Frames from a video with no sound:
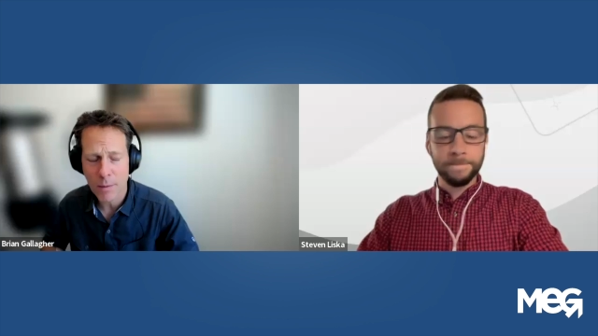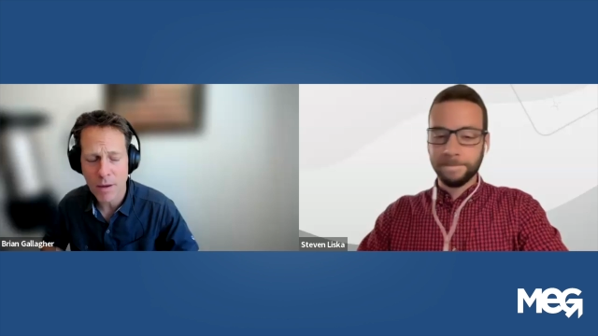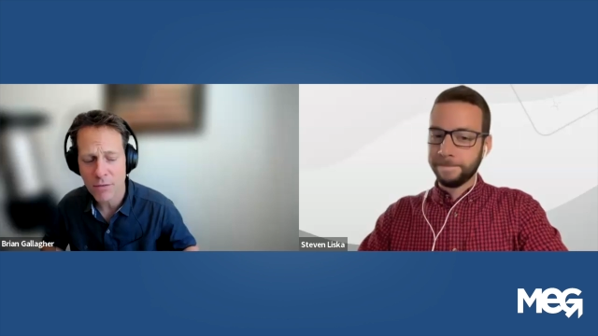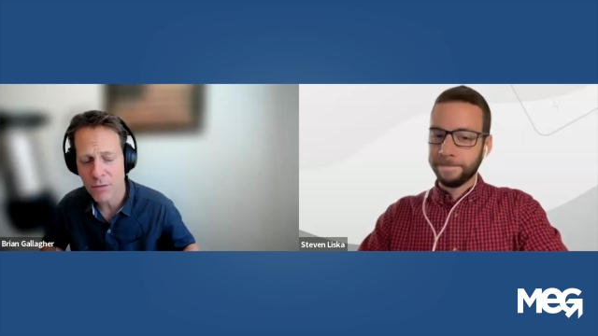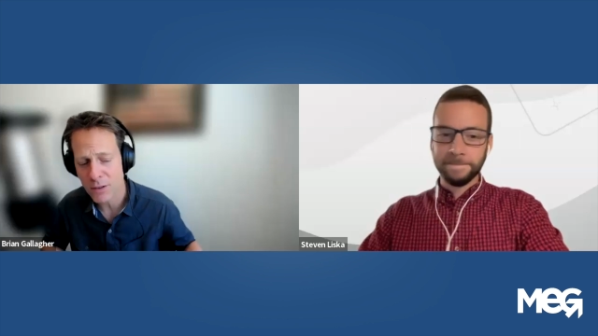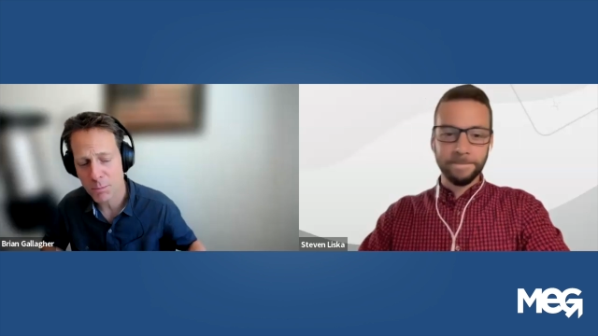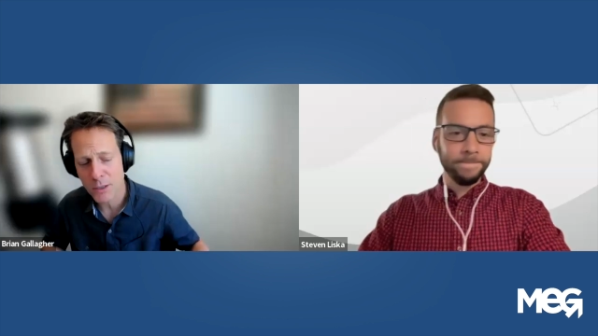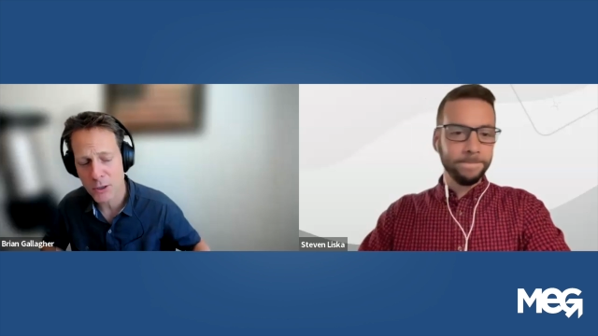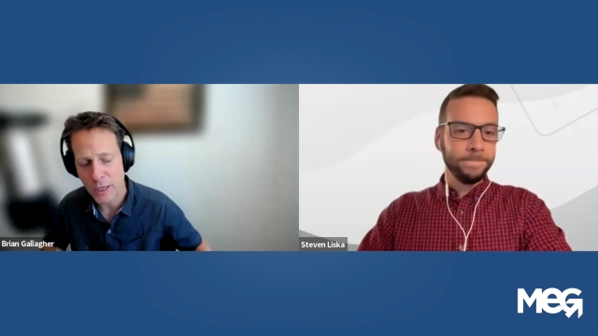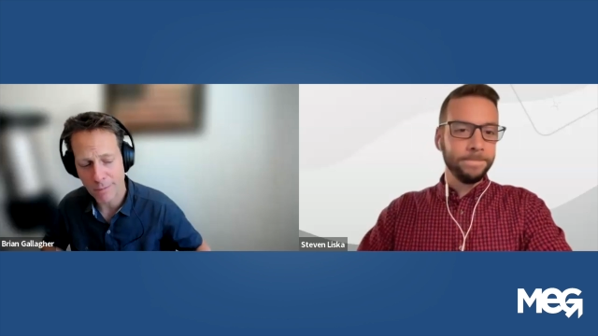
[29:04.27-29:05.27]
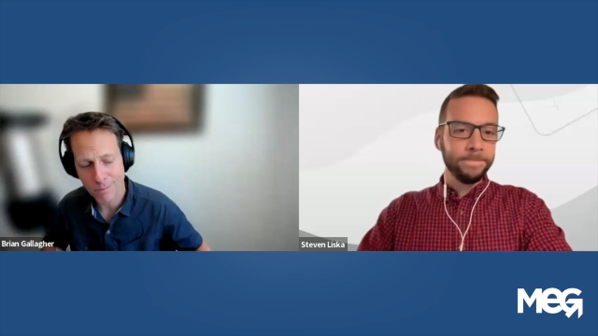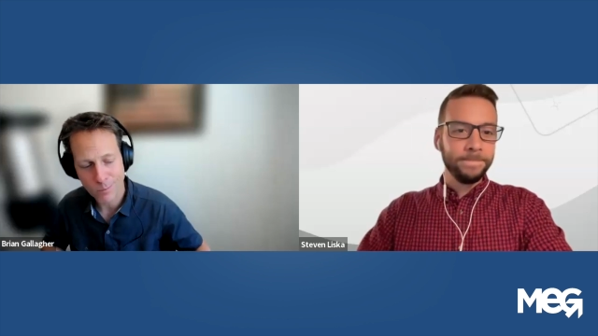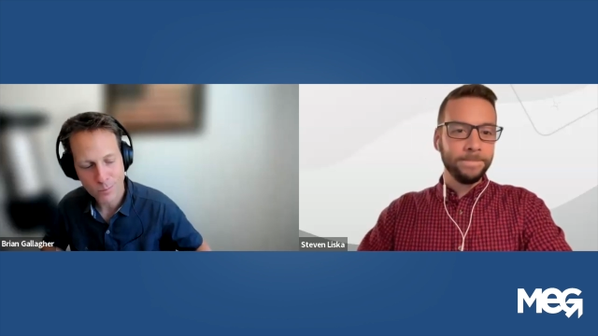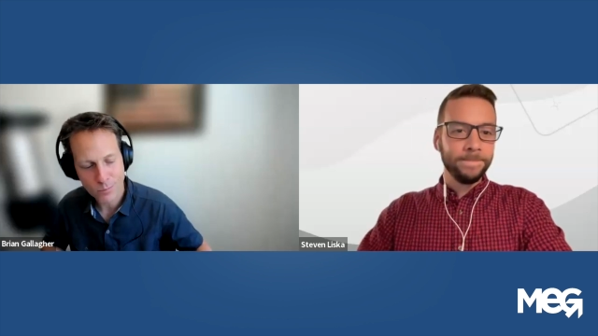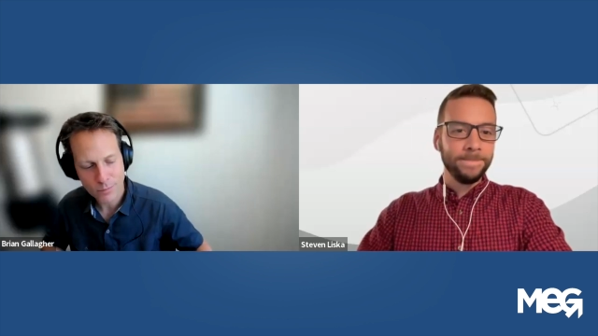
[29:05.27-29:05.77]
Speaker 1: I'm on a fixed budget.
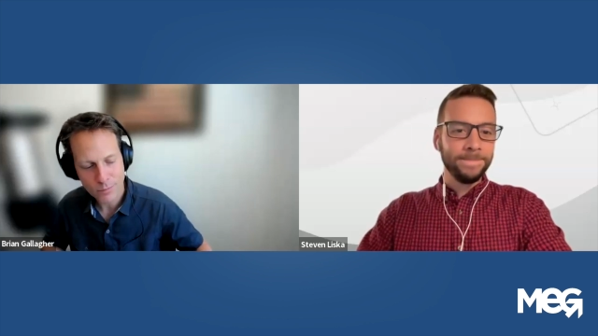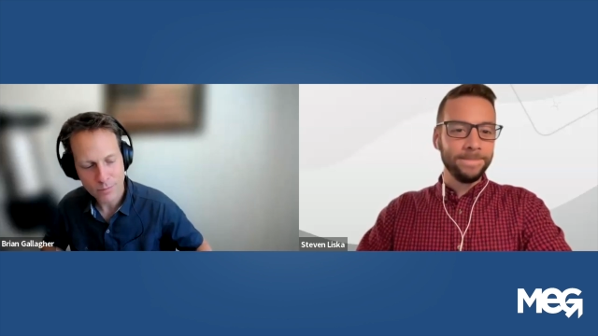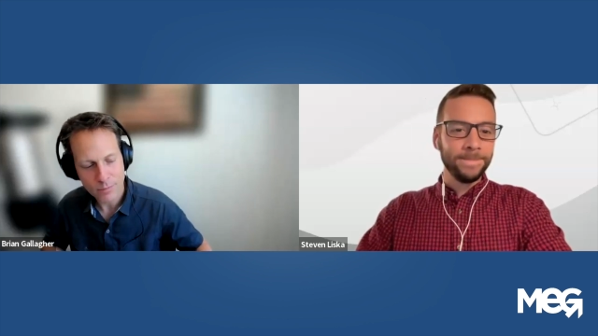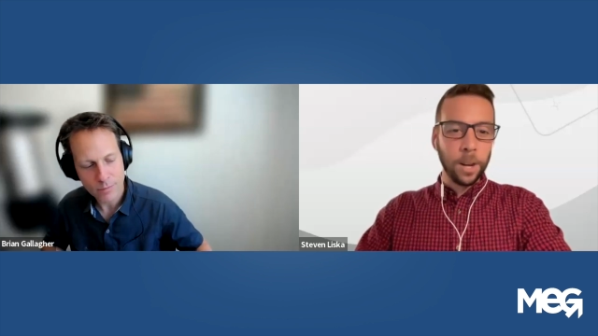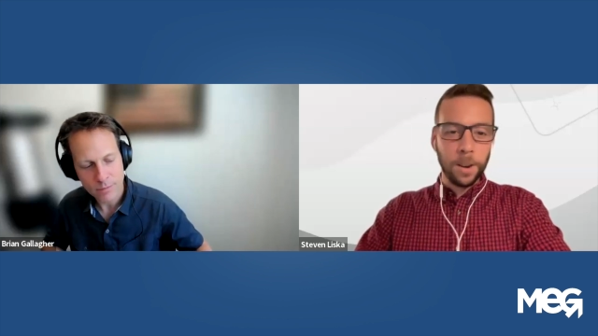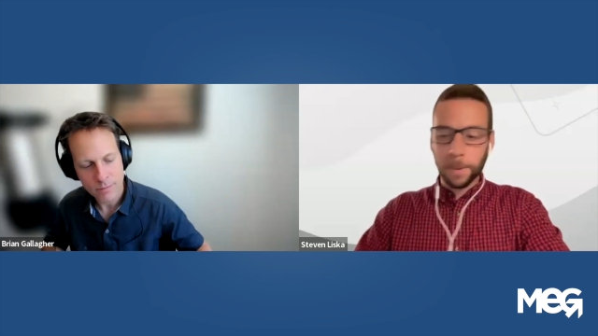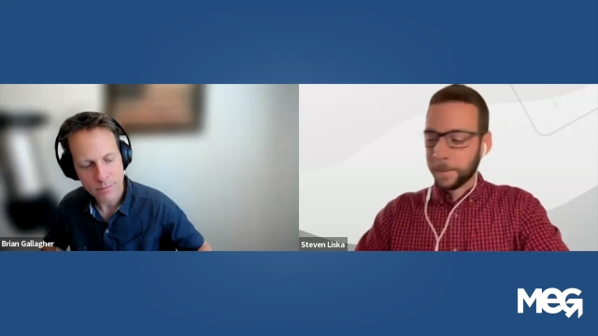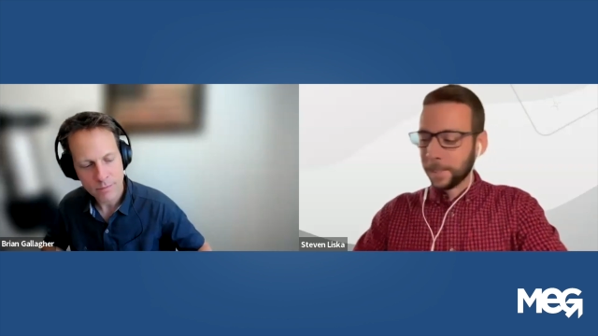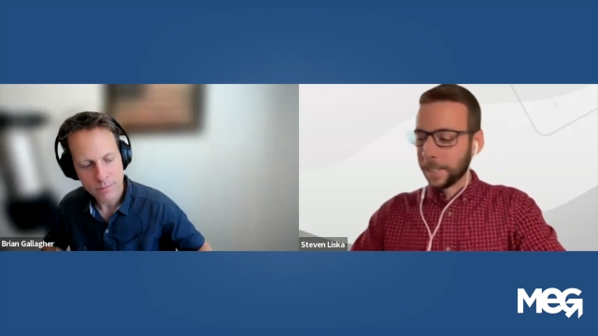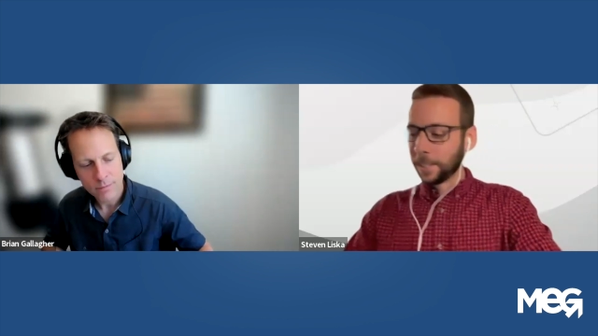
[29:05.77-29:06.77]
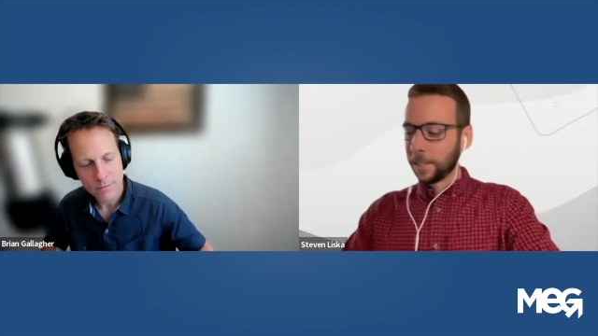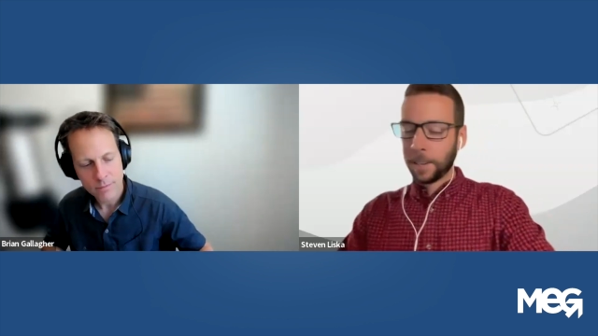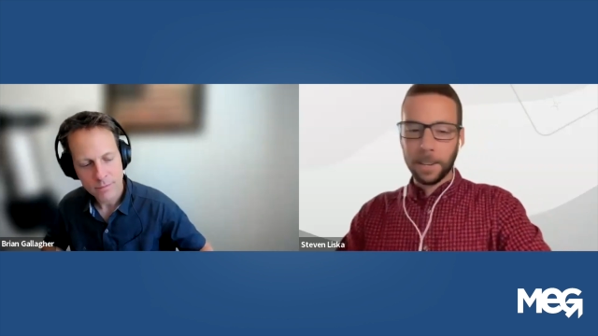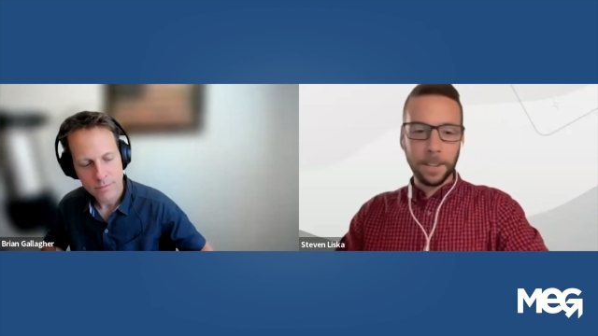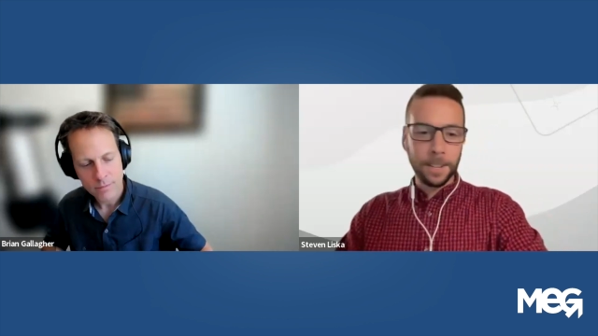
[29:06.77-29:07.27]
Speaker 2: No, this is
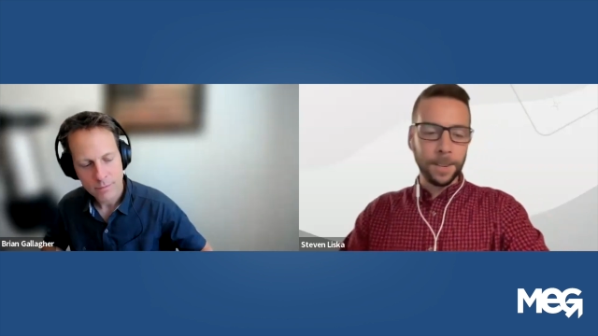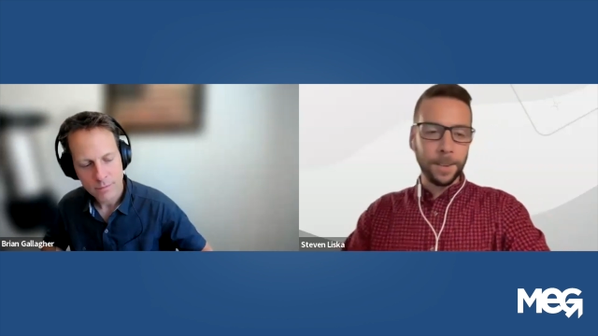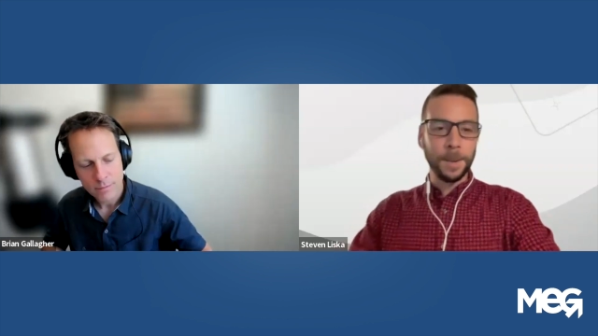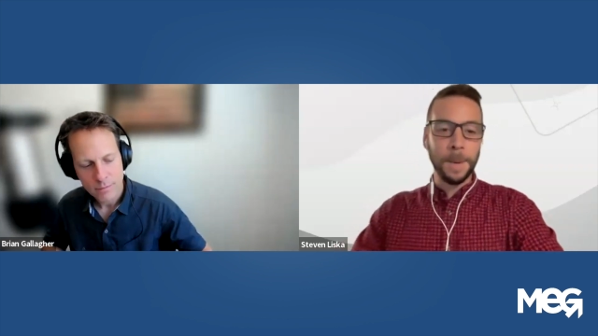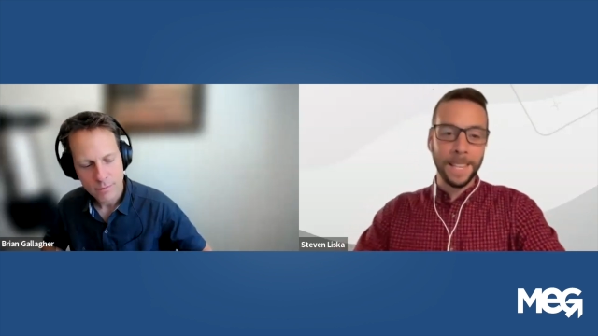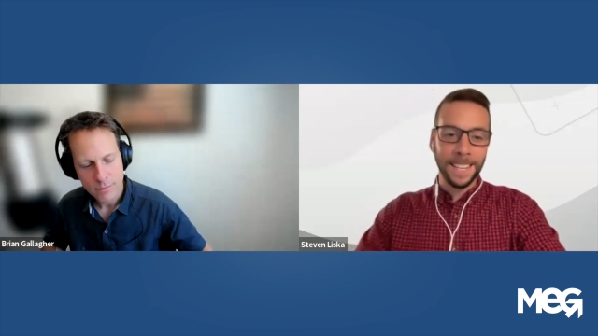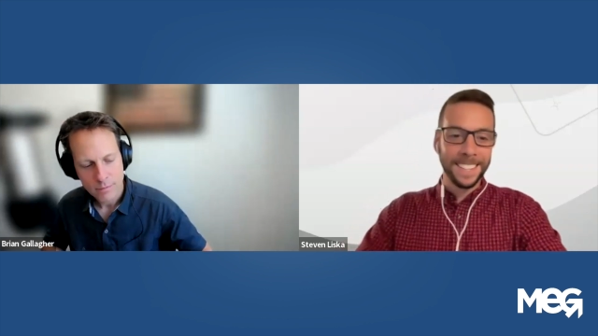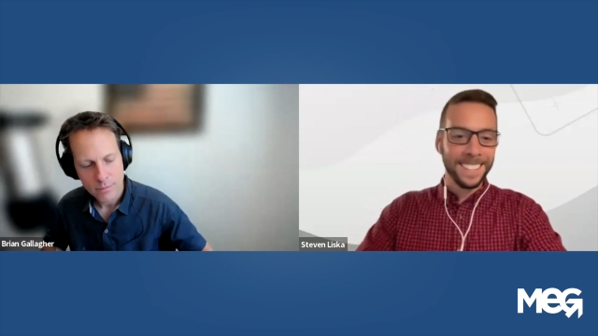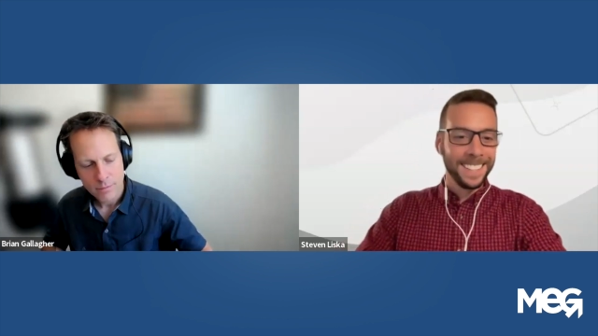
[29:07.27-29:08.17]
all going to be,